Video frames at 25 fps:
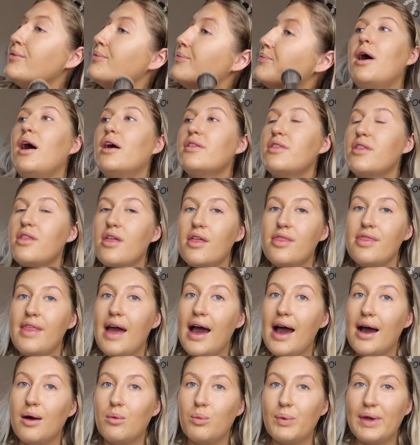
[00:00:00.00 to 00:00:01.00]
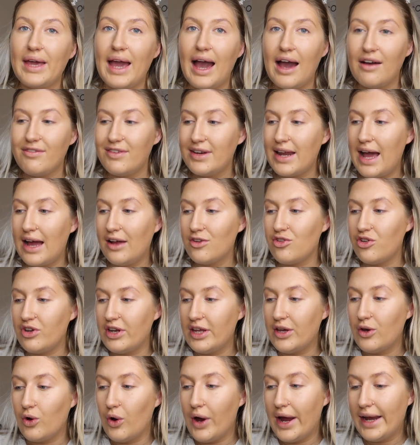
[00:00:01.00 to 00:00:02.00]
But other than that, we haven't
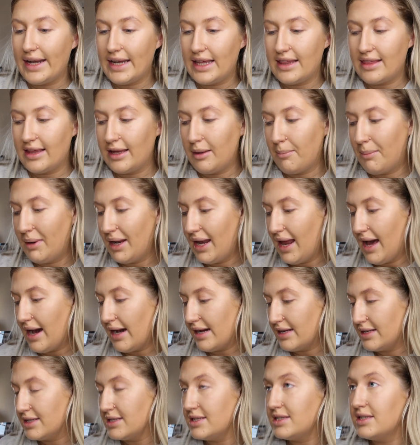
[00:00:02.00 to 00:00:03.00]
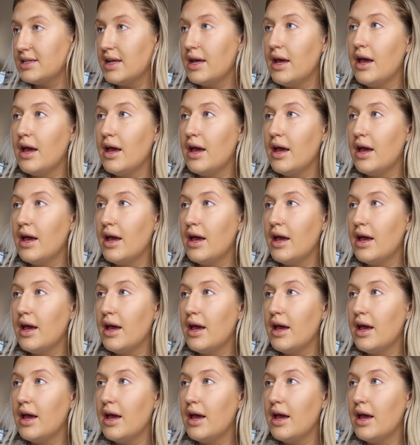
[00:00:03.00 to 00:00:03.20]
actually got anything planned.